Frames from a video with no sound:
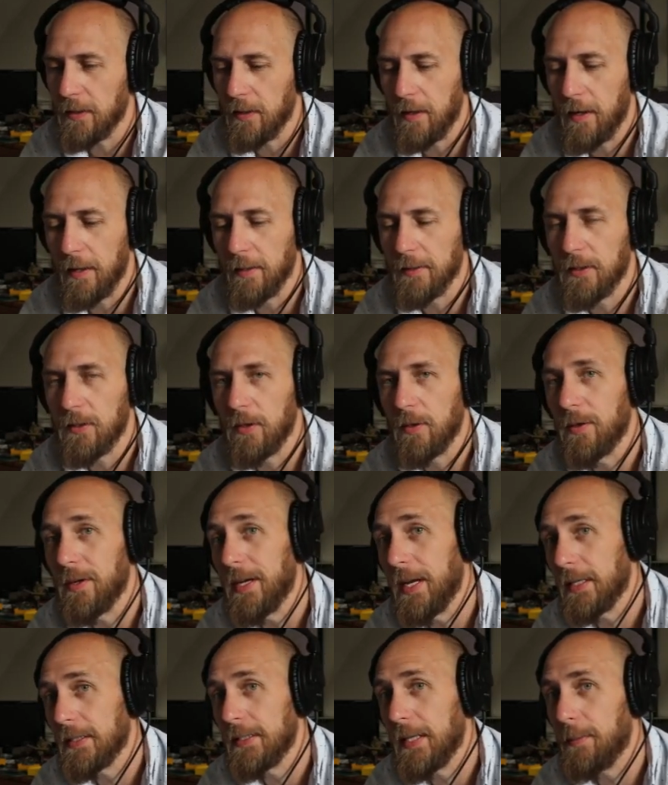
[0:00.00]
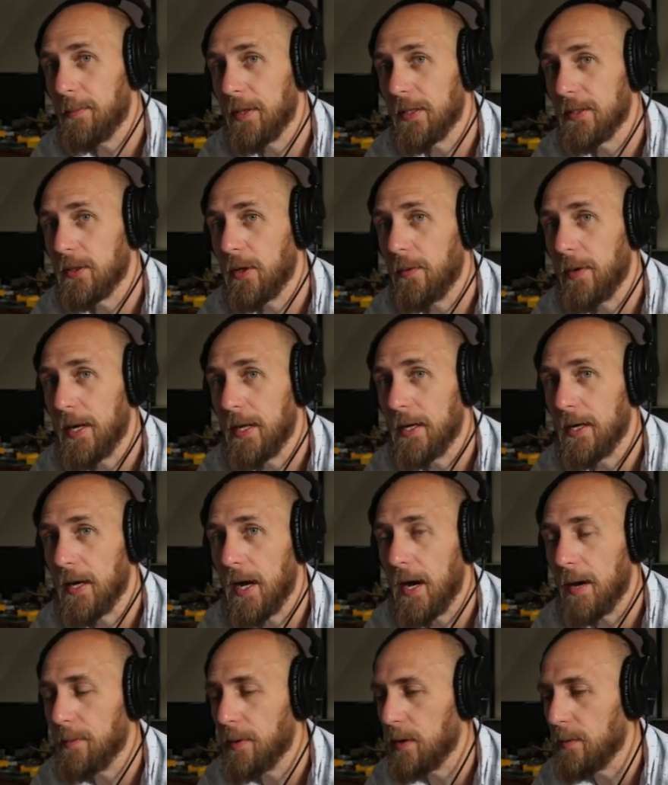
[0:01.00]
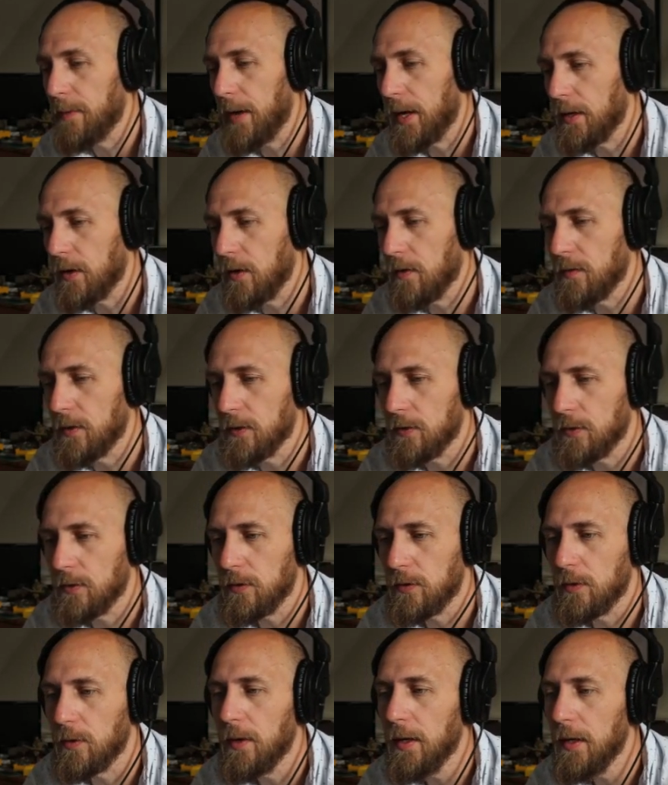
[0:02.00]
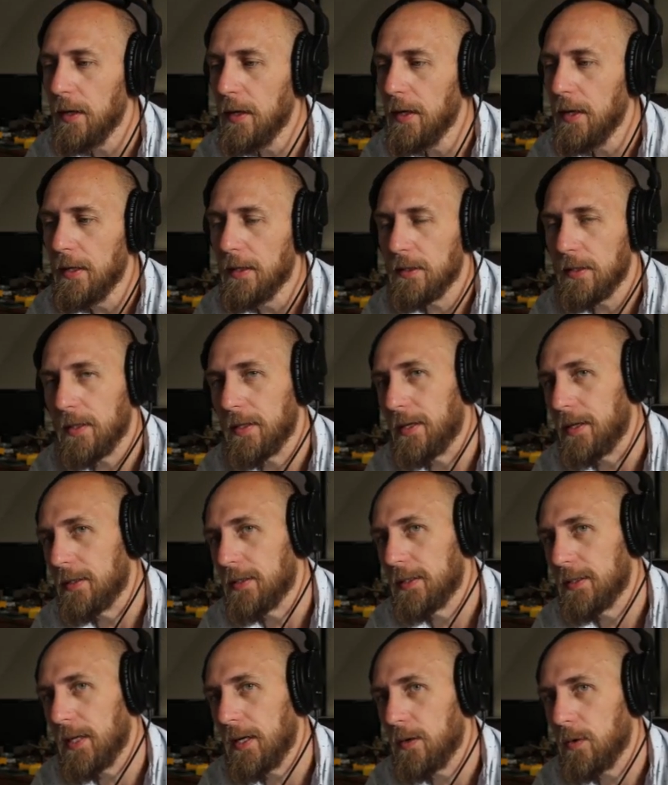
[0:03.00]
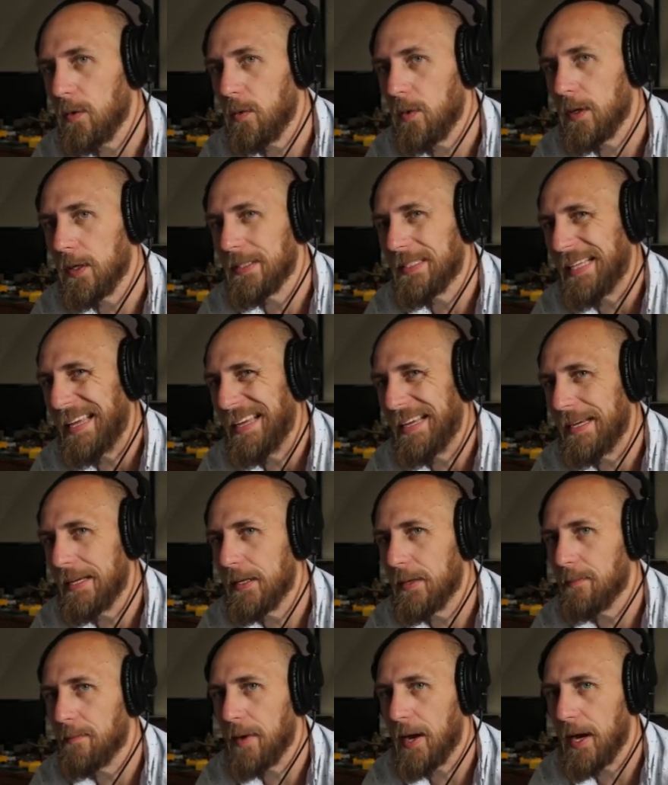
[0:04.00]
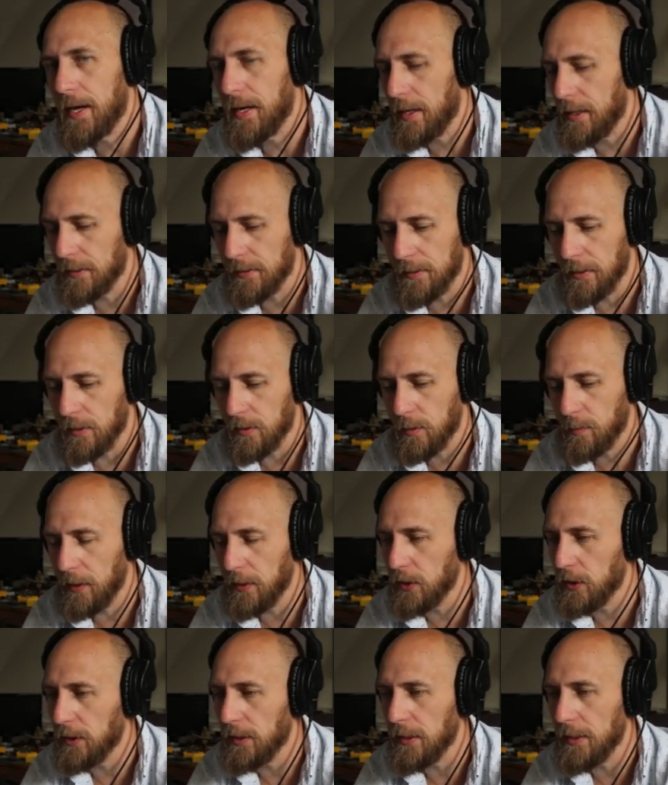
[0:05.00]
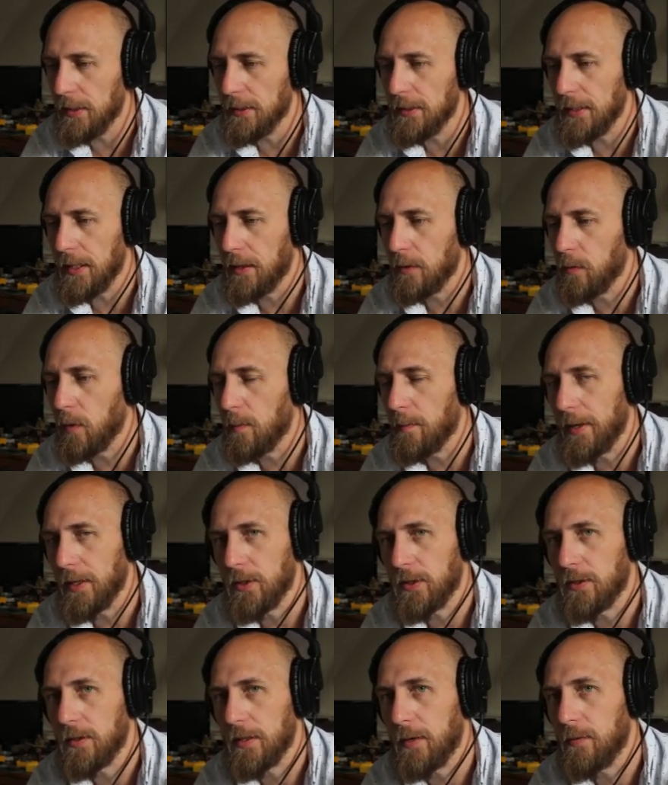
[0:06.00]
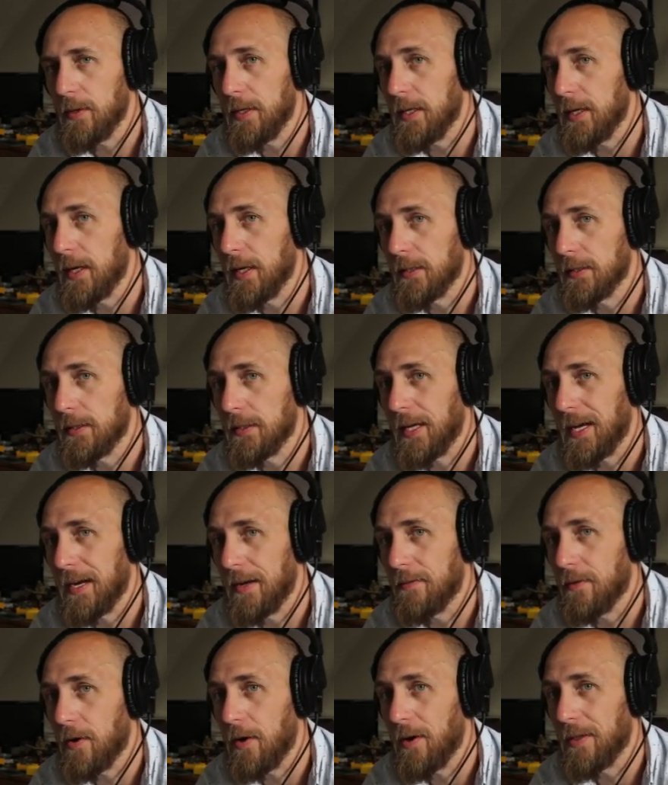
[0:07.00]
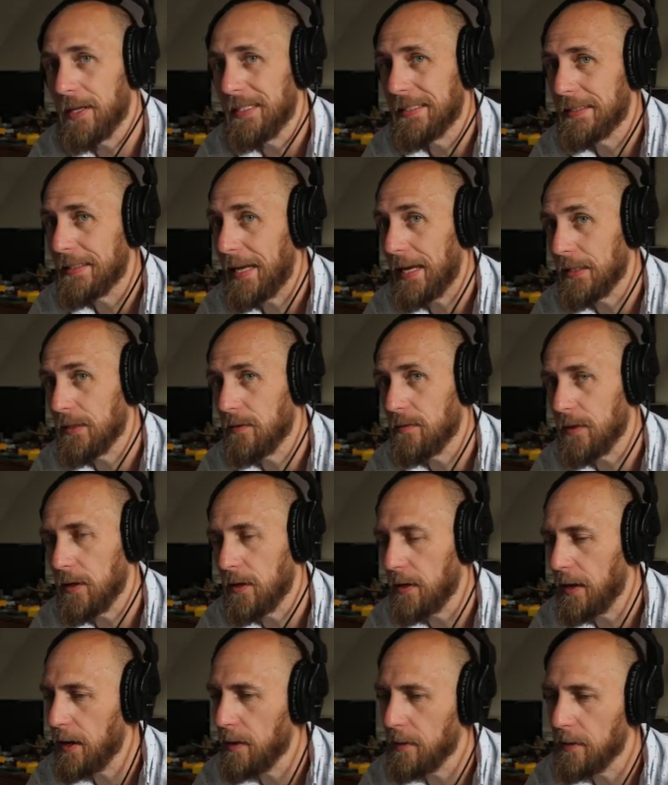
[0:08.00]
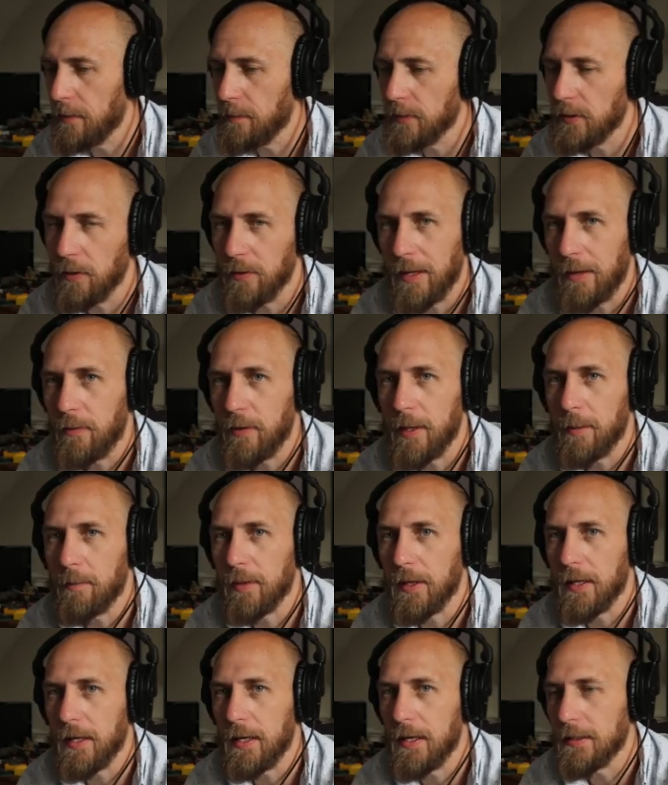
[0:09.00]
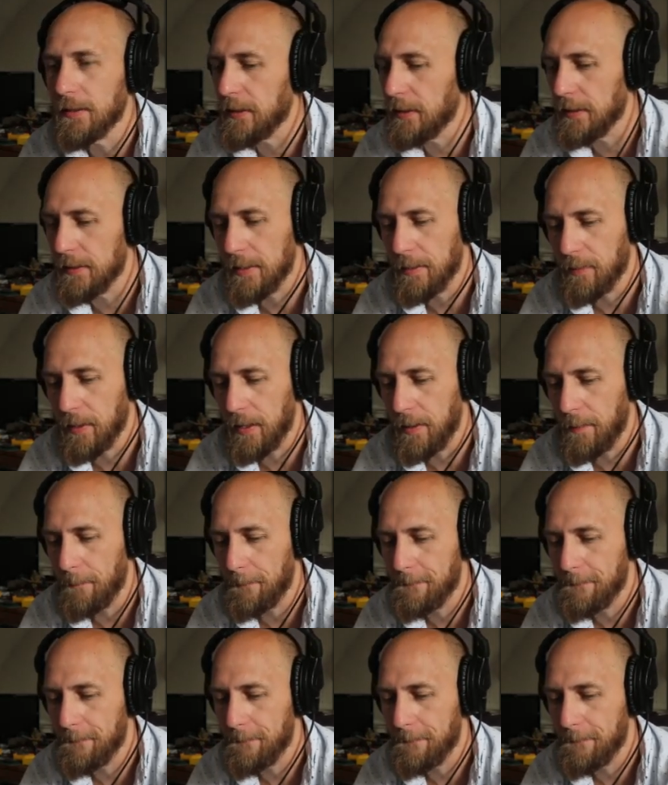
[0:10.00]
All right, so next step, let's go ahead and hop on back over to Solaris Skunkworks and my Excel spreadsheet, and we'll make sure that we get kind of all these stats figured out so that we can plug it into the template.